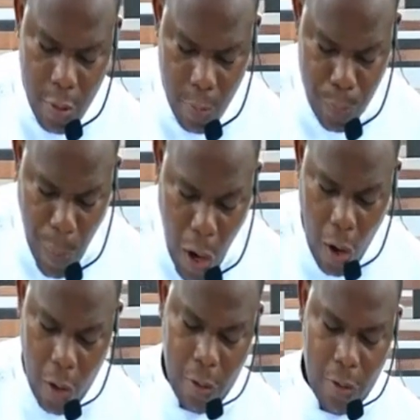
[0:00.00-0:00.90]

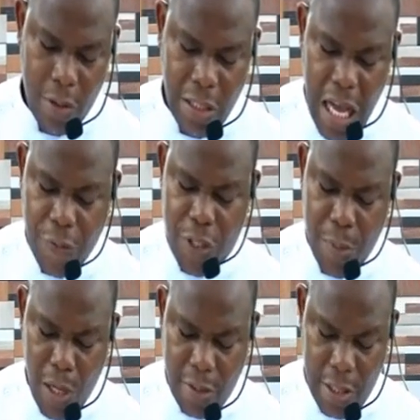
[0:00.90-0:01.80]
Paul gave
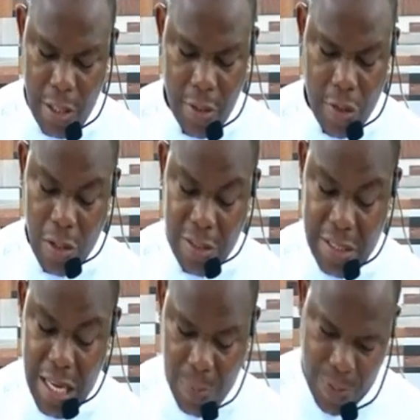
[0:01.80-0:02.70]
Timothy some
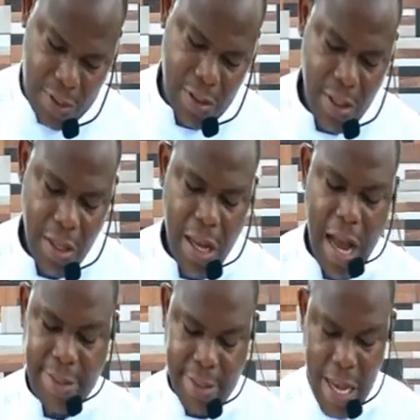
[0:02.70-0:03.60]
tips
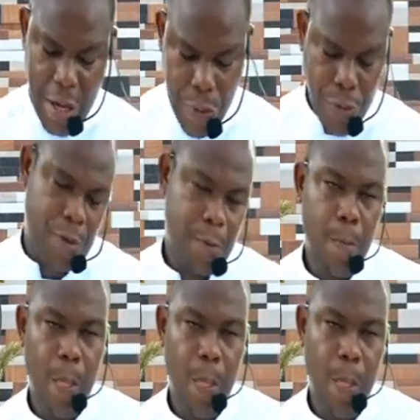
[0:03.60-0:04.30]
as a youth.